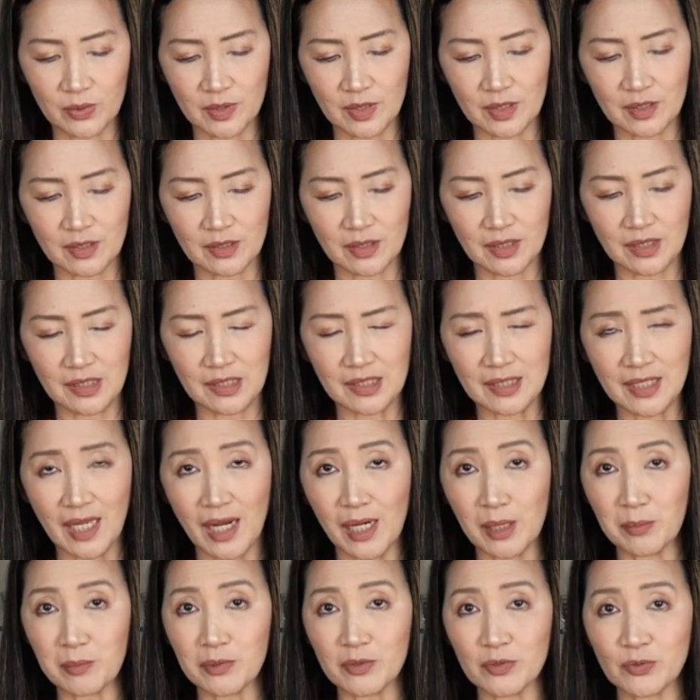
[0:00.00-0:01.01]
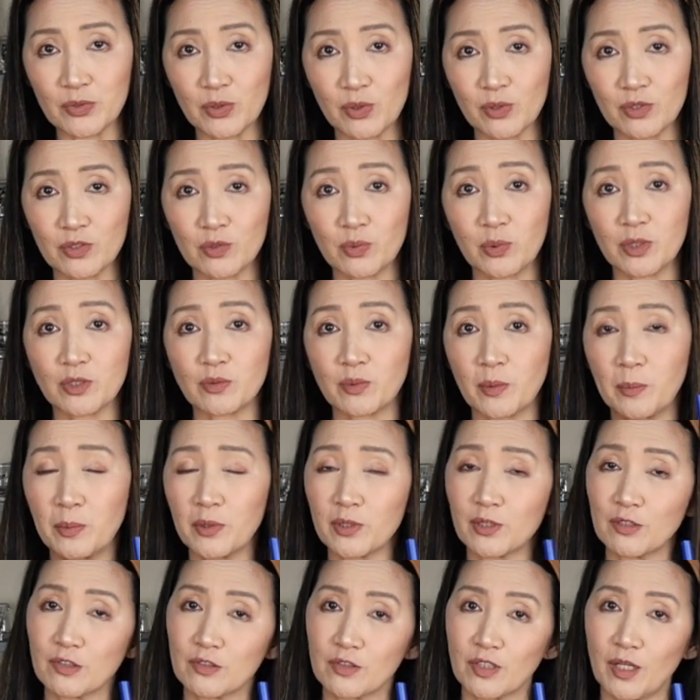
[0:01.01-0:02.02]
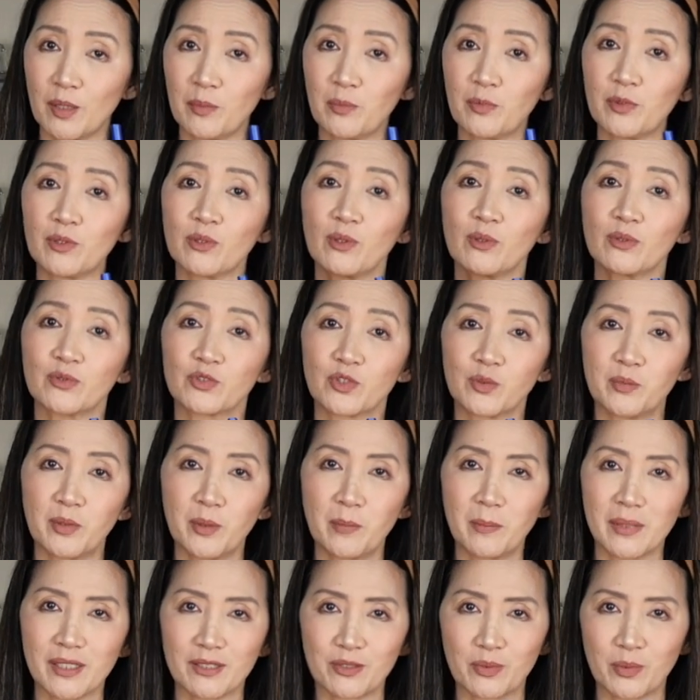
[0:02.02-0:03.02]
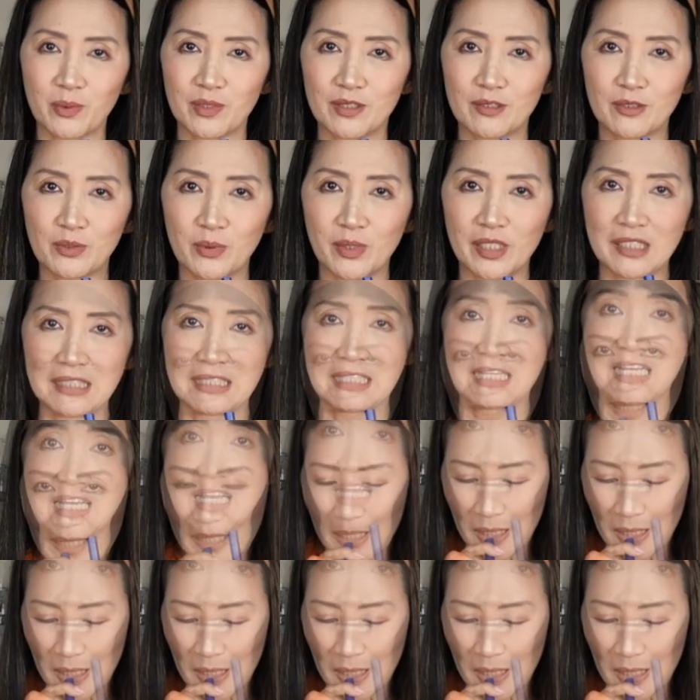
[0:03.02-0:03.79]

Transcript: that the caramel sauce which we put on top will also be mixed with the drink.